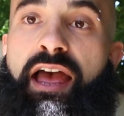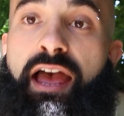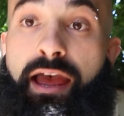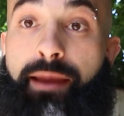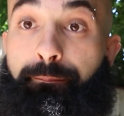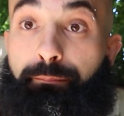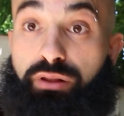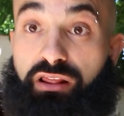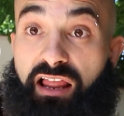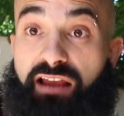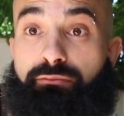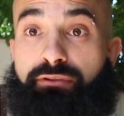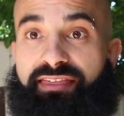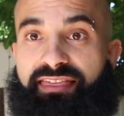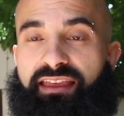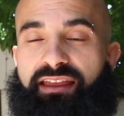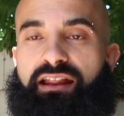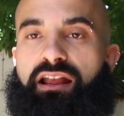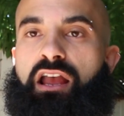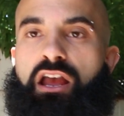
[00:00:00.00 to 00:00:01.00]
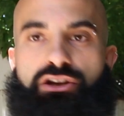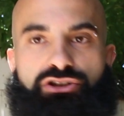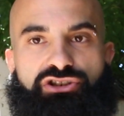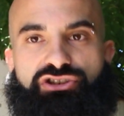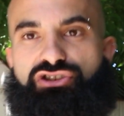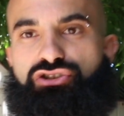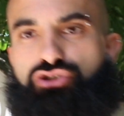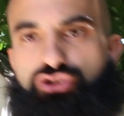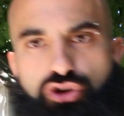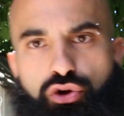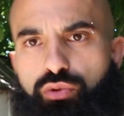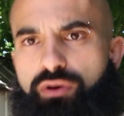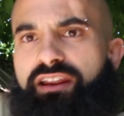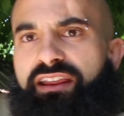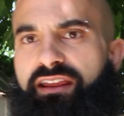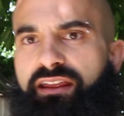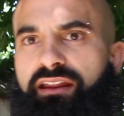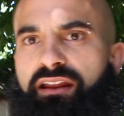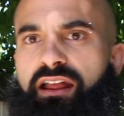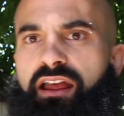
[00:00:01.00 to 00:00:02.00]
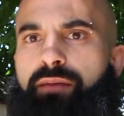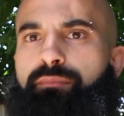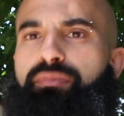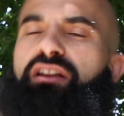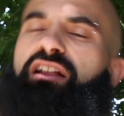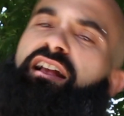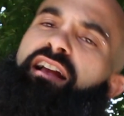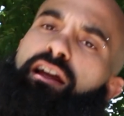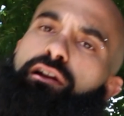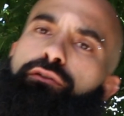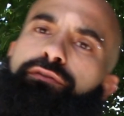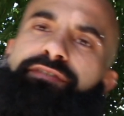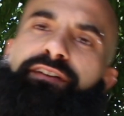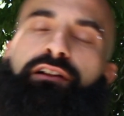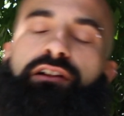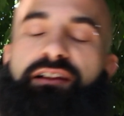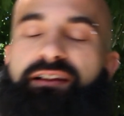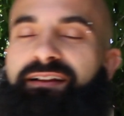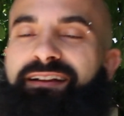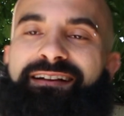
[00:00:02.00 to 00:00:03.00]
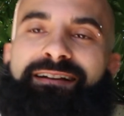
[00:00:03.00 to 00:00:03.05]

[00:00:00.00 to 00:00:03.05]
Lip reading: And play with it. Just doing it and be like, I don't feel it.